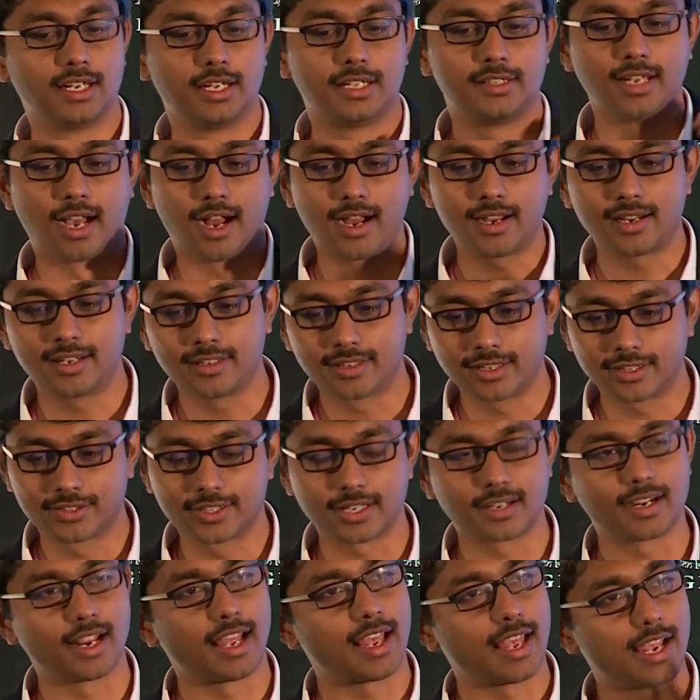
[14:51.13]
the
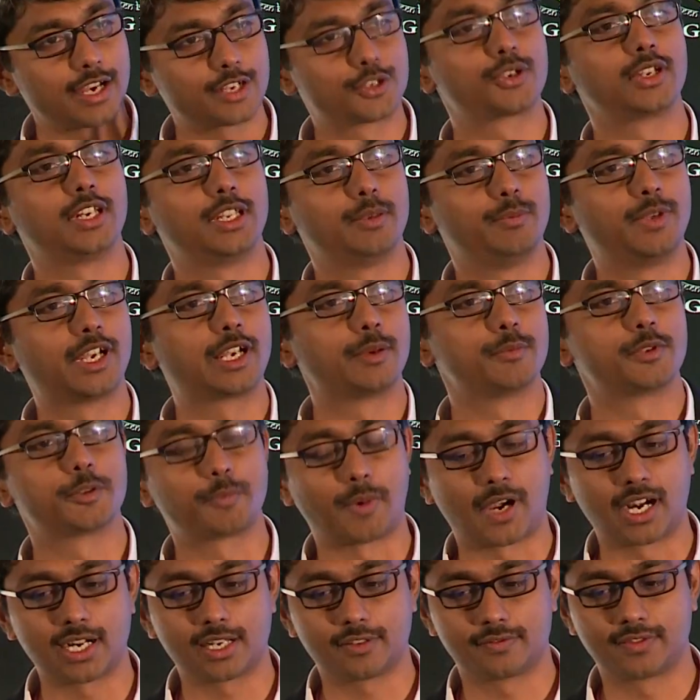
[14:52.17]
architecture actually becomes
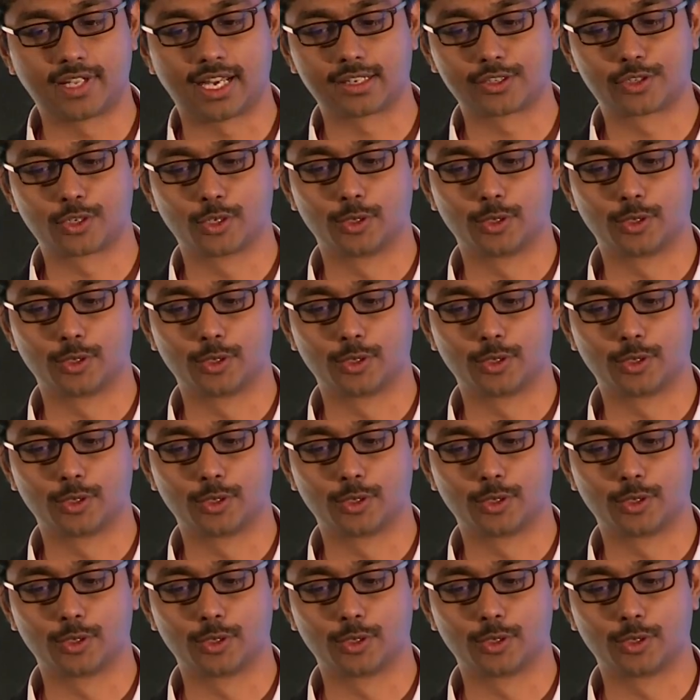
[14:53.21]
part of that.